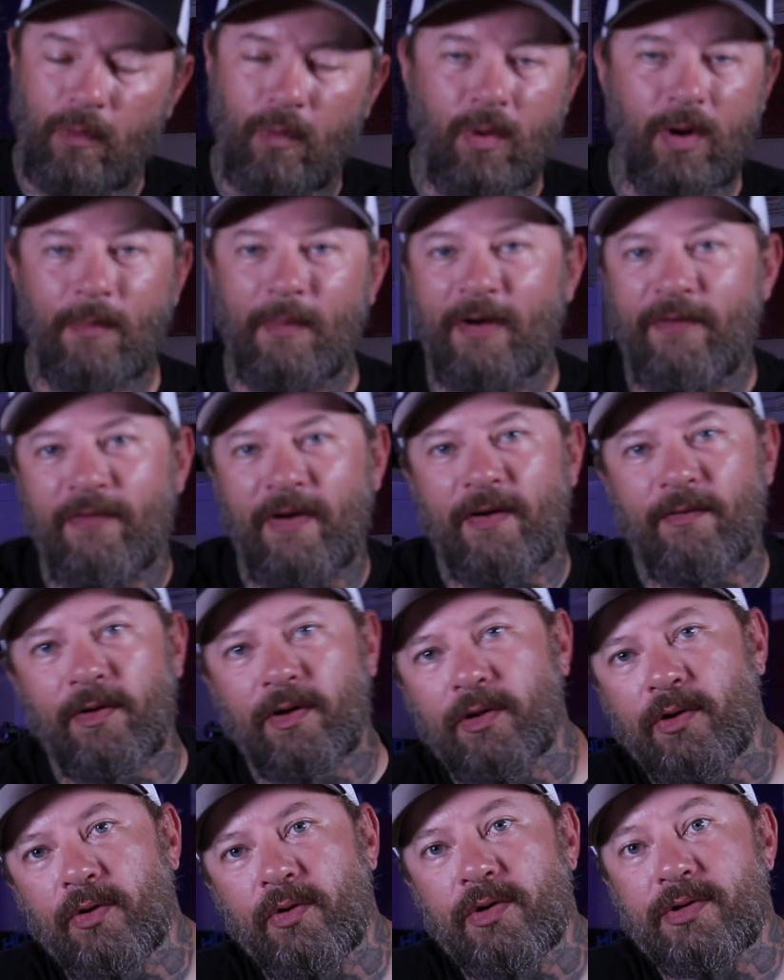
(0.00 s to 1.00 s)
One of my
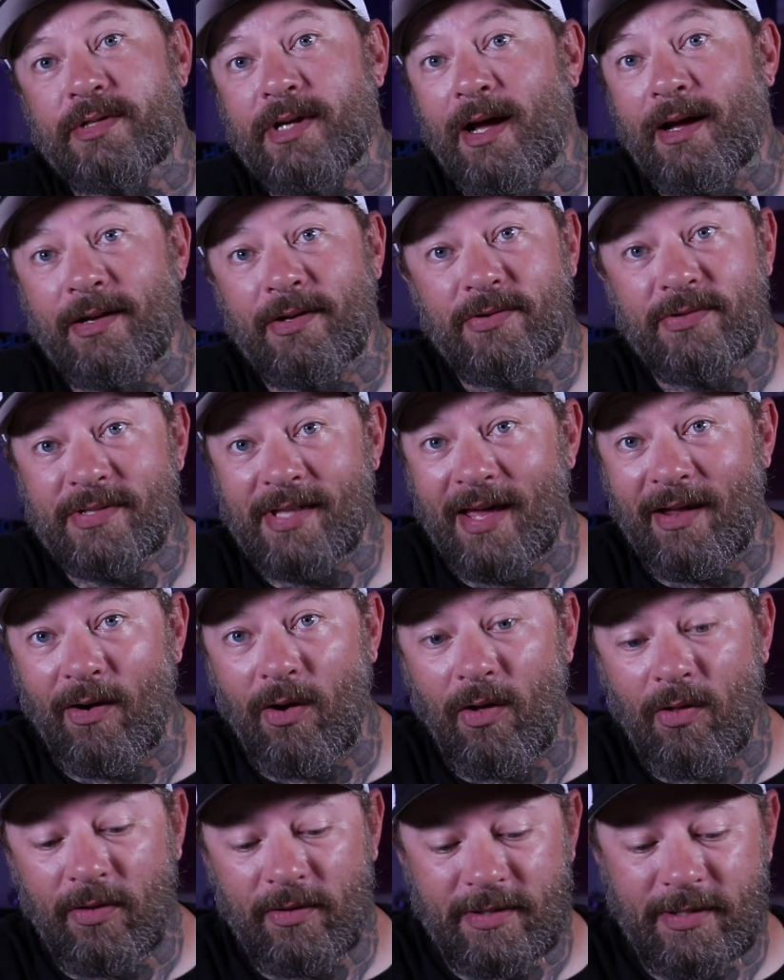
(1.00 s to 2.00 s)
favorite lures, I use
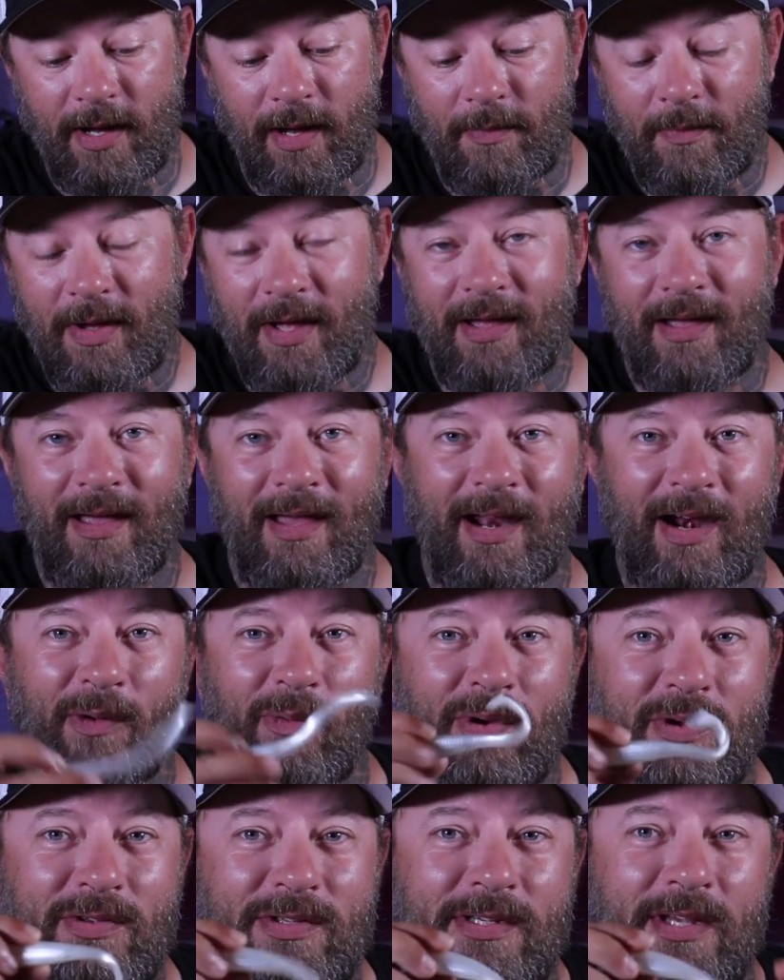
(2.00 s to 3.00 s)
that all the time. And I
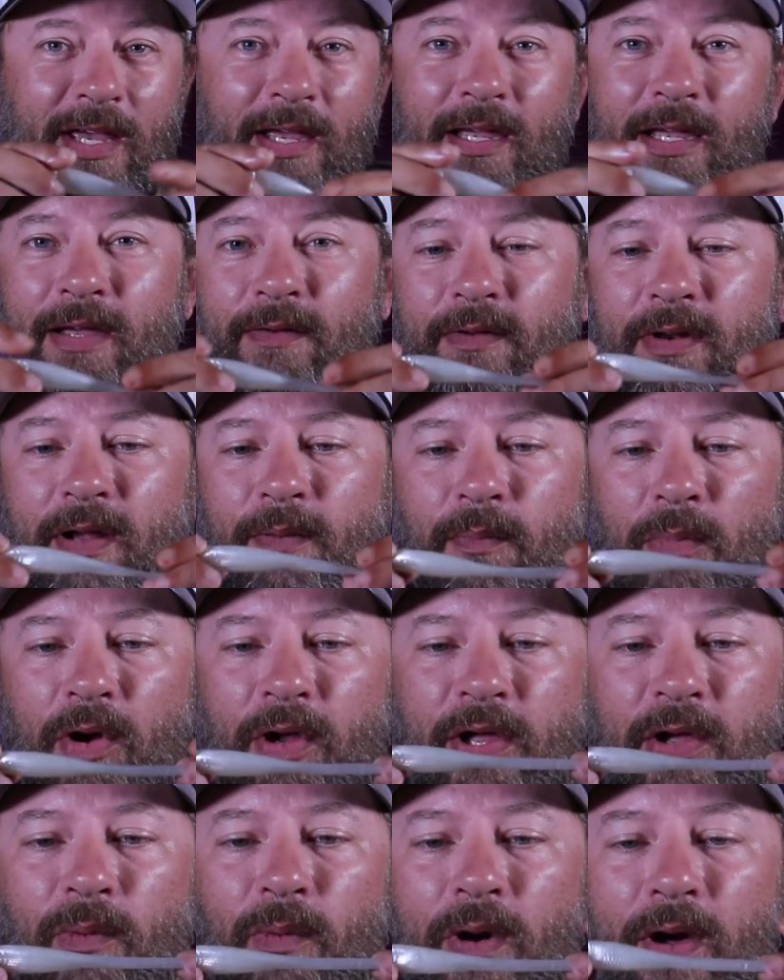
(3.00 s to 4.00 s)
will say, even in
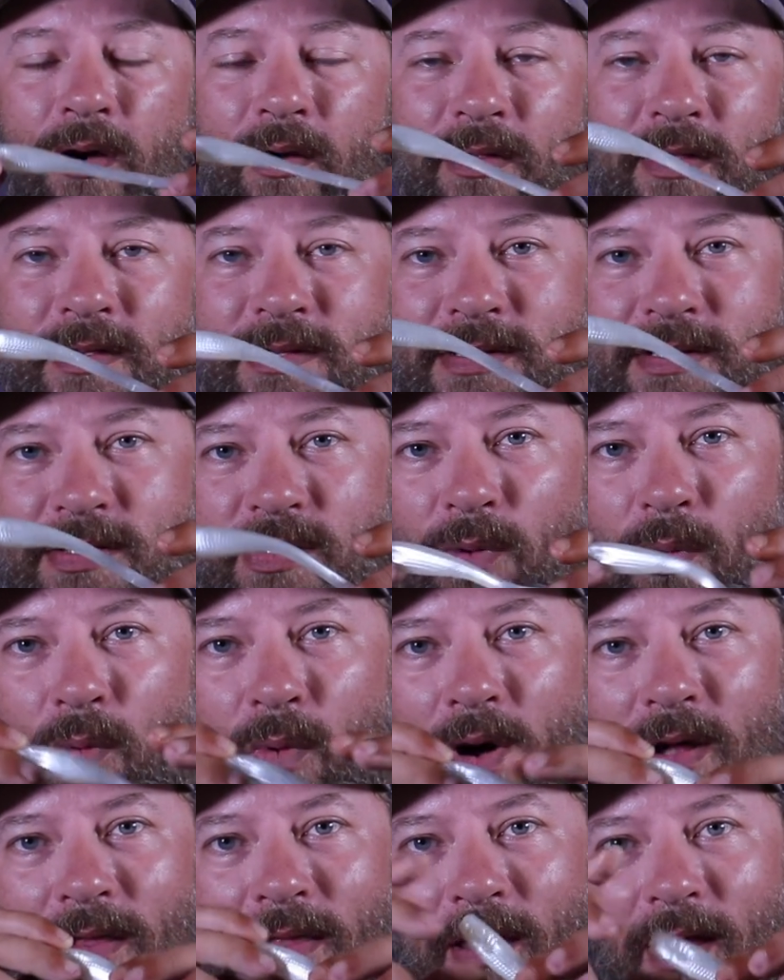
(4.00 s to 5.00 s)
murky water, this is the
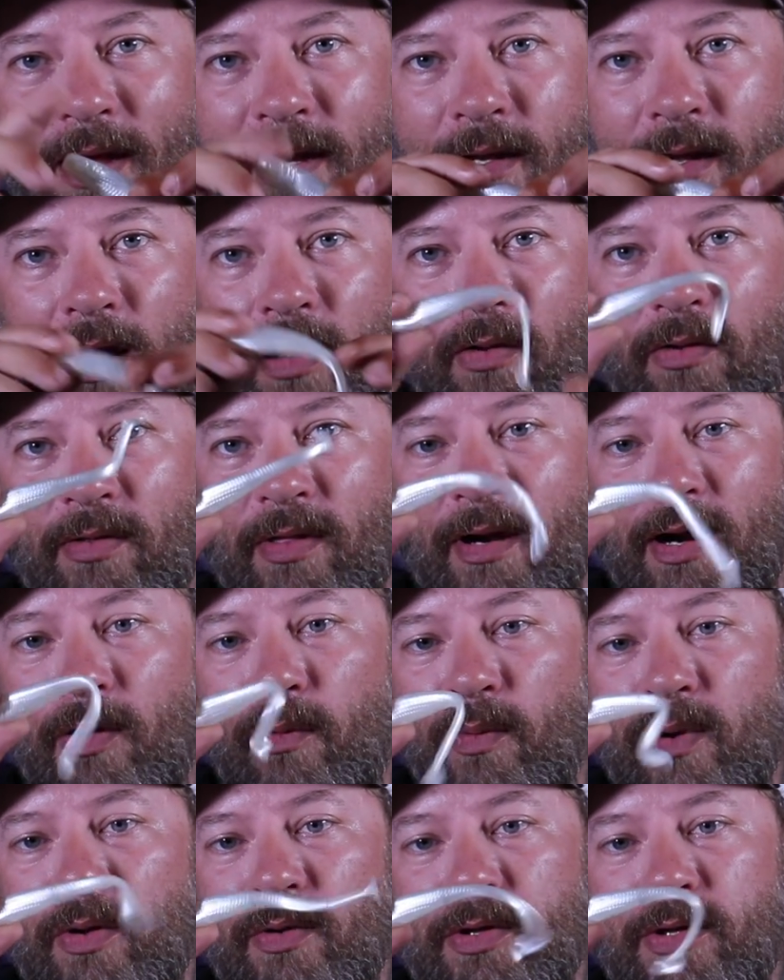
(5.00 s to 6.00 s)
one light color that
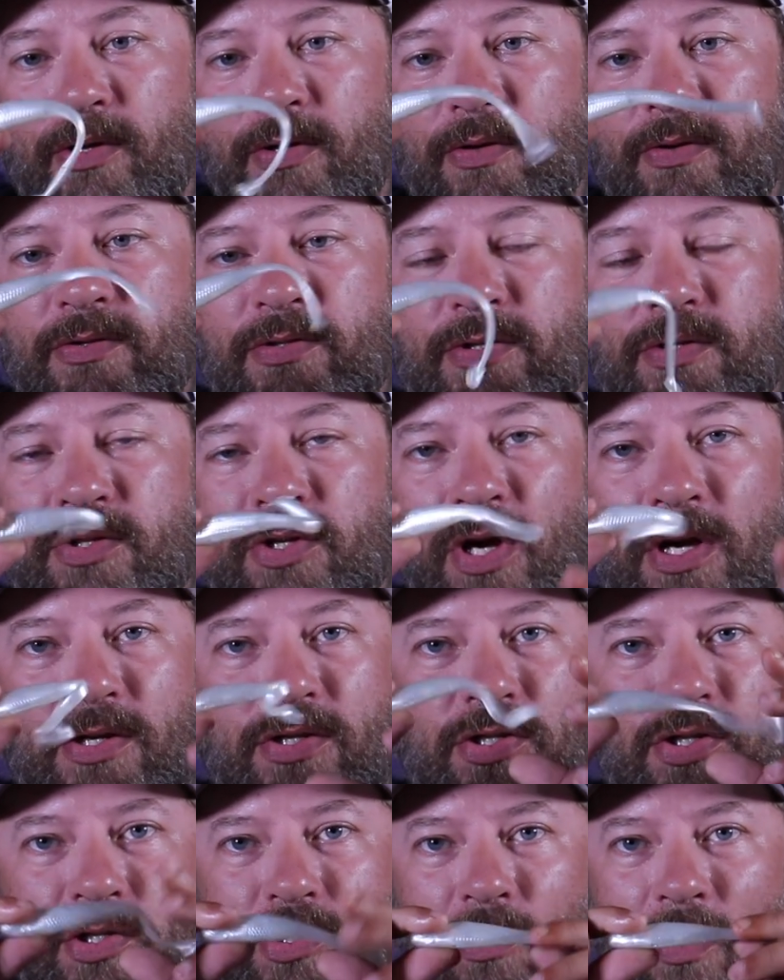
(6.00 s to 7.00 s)
I will use,
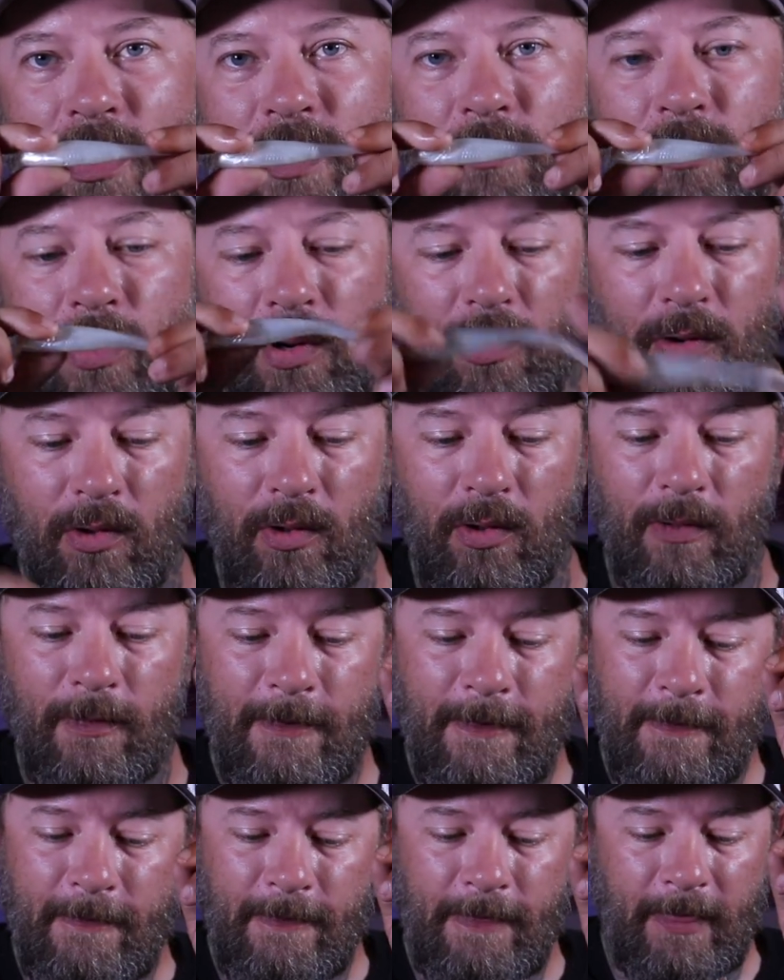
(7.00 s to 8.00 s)
just straight pearl.
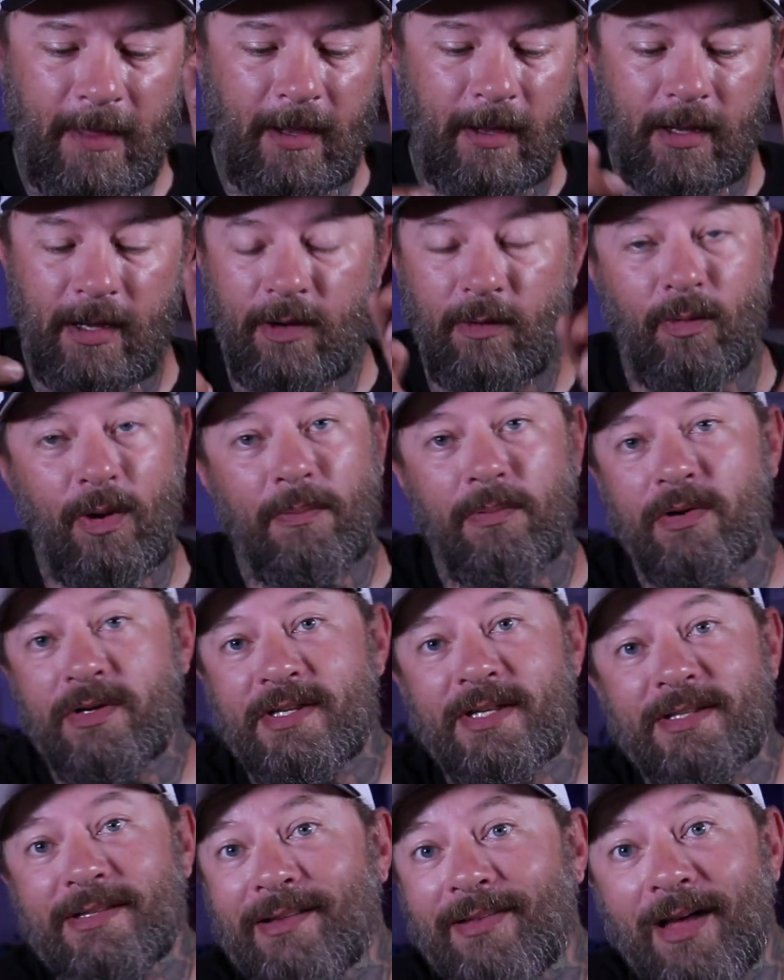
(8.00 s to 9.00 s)
It
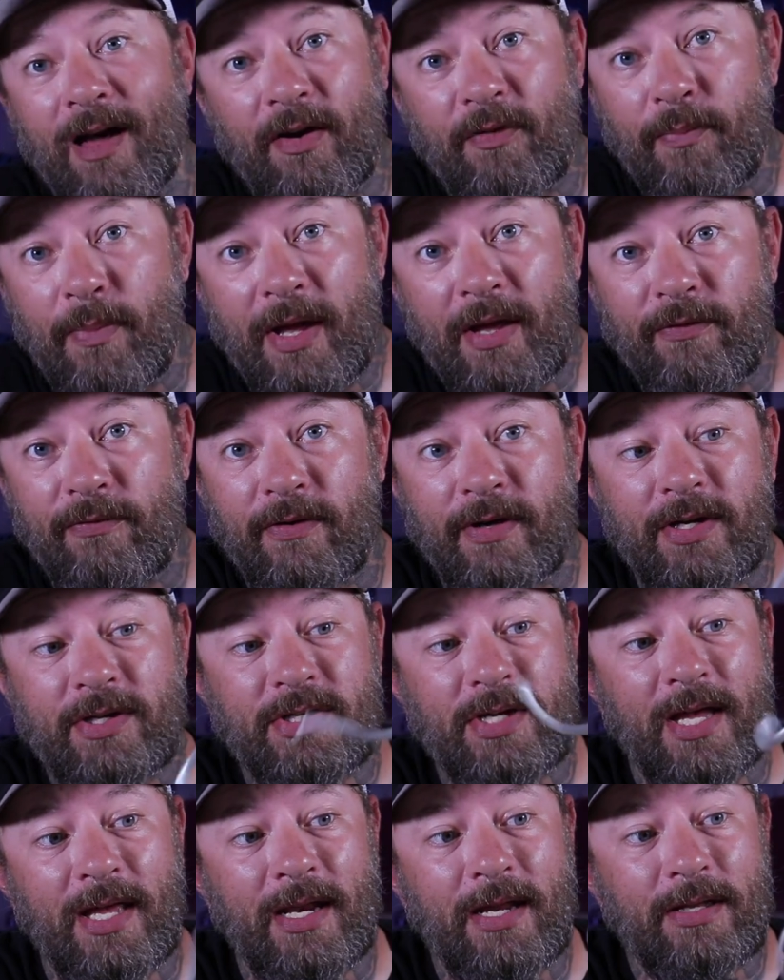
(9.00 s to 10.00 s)
represents a lot of bait
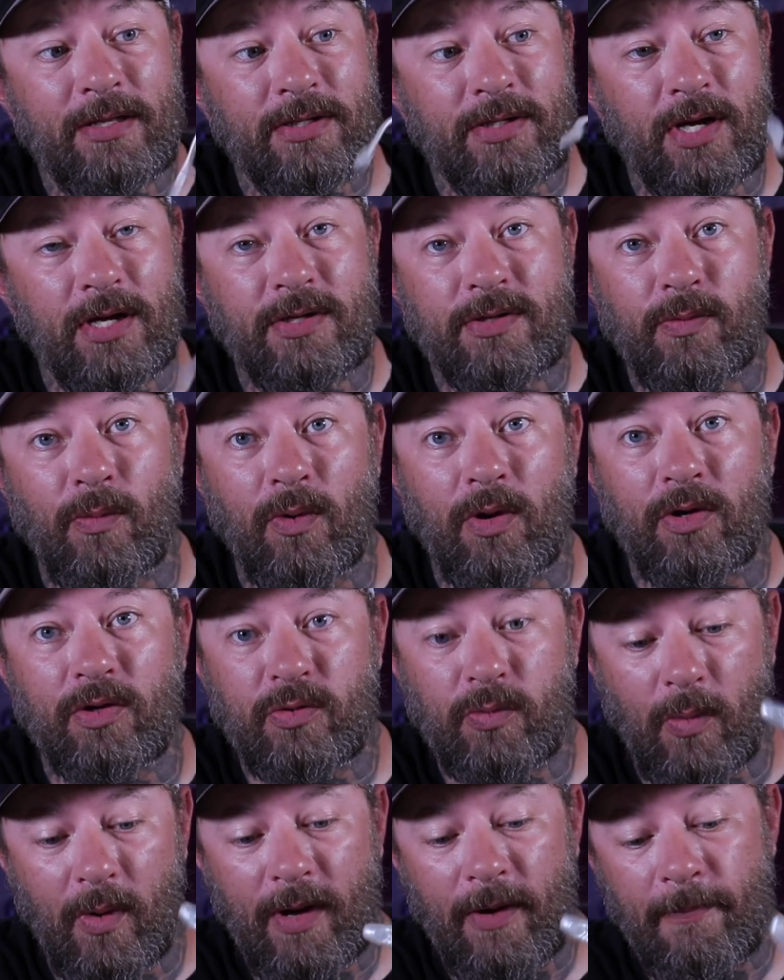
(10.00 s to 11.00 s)
fish and it just
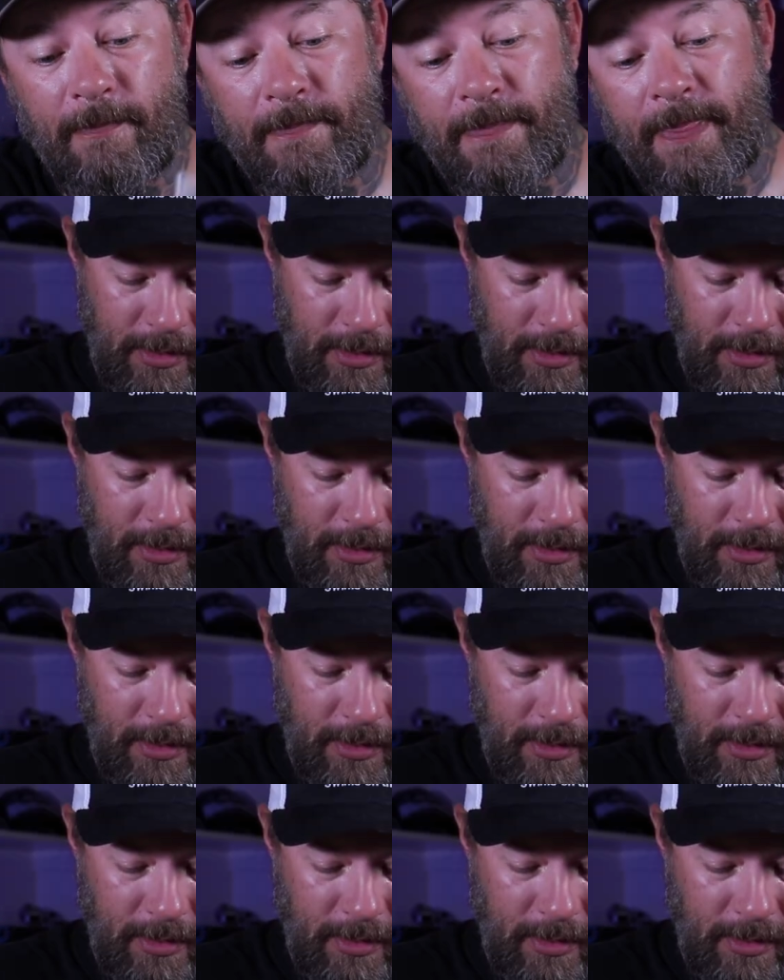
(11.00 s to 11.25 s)
works well.